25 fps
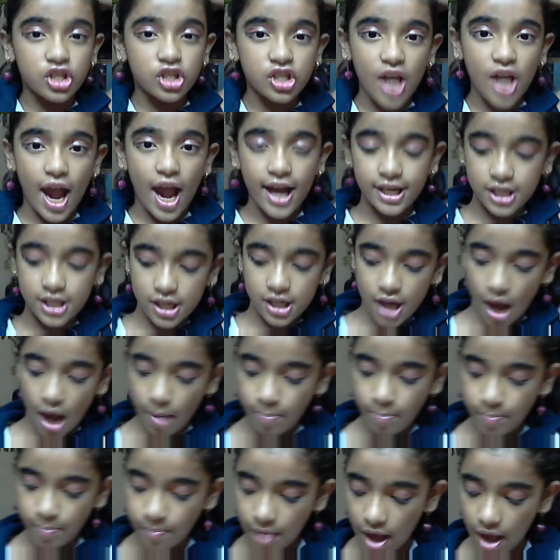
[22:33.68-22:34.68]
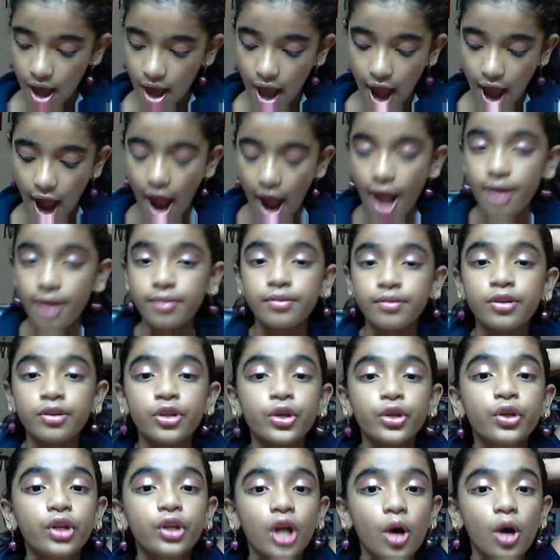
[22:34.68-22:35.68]
you just tighten up,
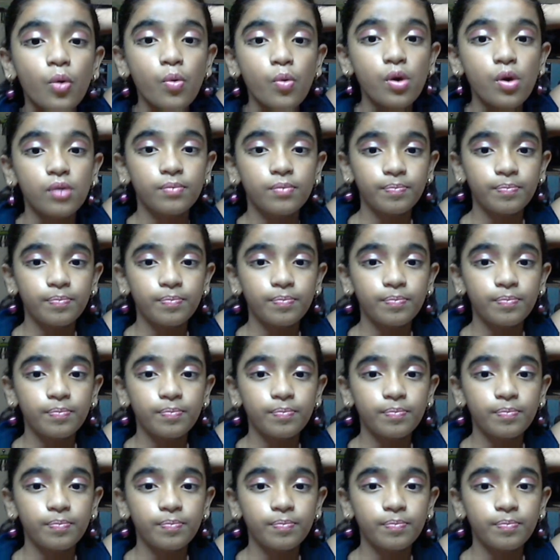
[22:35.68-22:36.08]
and you